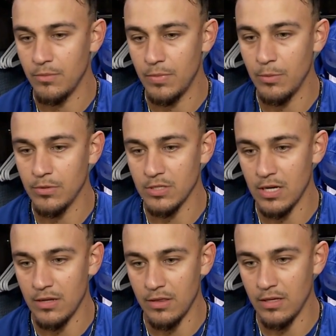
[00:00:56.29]
people just
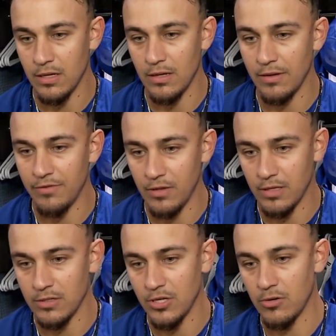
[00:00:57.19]
kind of think, I feel
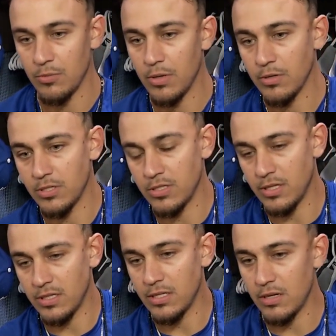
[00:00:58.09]
like the general public just
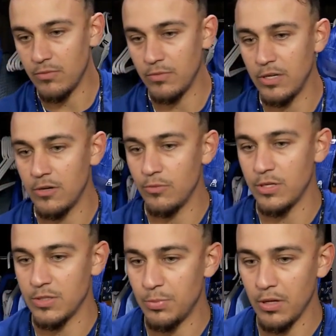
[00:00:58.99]
thinks that, you know, we
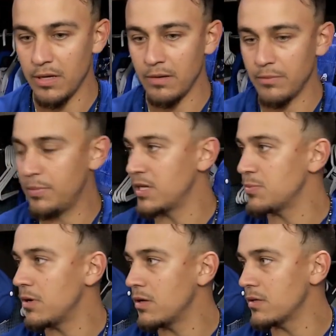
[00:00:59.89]
just play
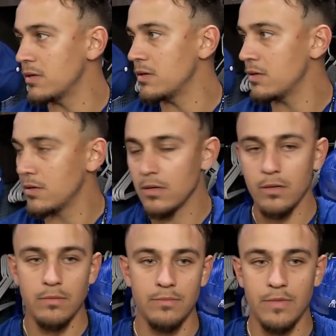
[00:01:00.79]
baseball and
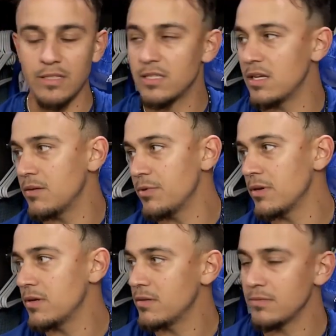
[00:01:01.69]
that's it.
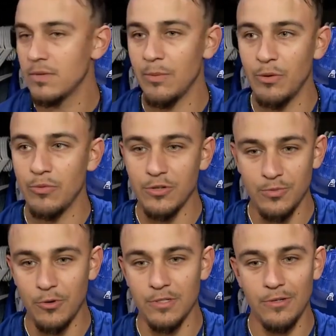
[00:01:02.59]
But, I mean, there's
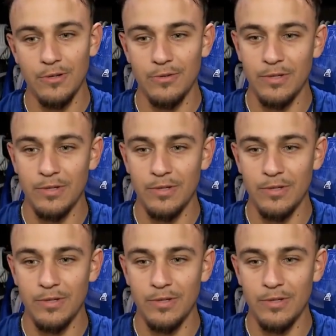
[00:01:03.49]
more to it.